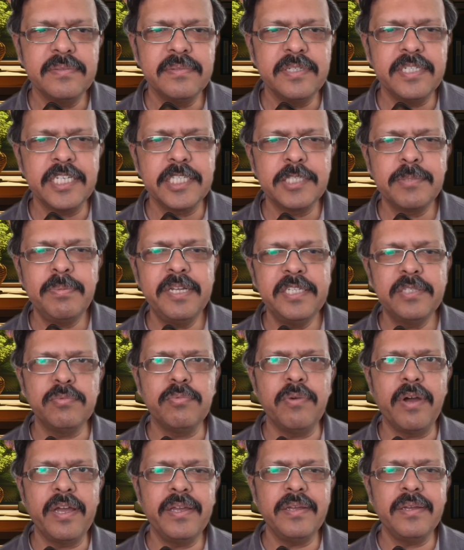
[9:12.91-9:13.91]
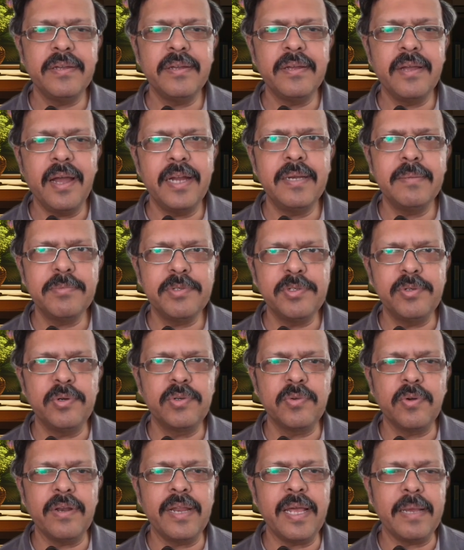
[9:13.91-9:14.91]
It explains why atoms
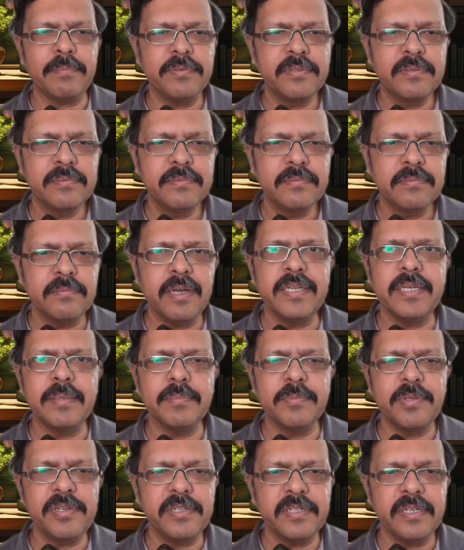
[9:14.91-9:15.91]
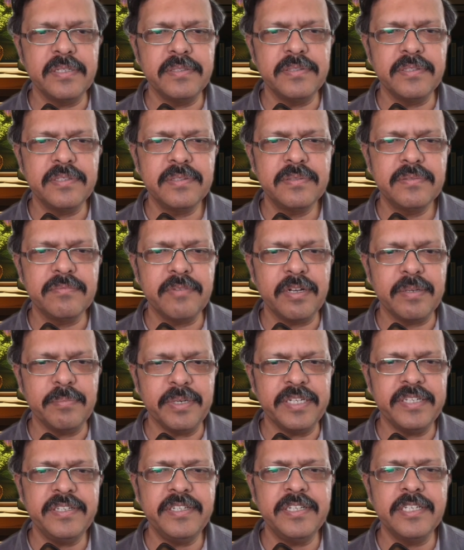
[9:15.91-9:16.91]
don't collapse, why chemistry exists, why
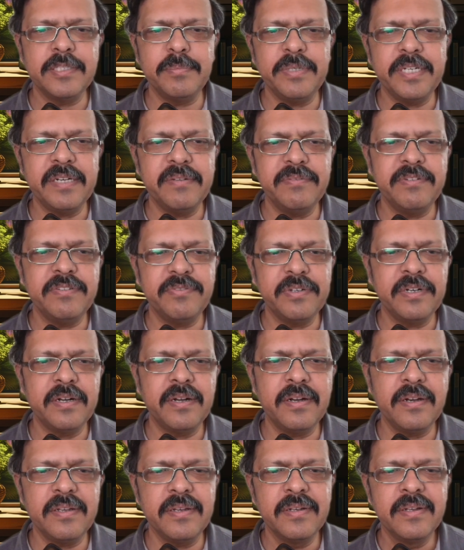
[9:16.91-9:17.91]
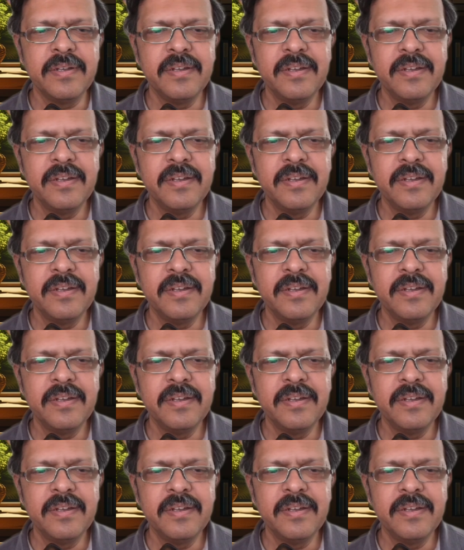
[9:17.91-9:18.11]
materials behave differently.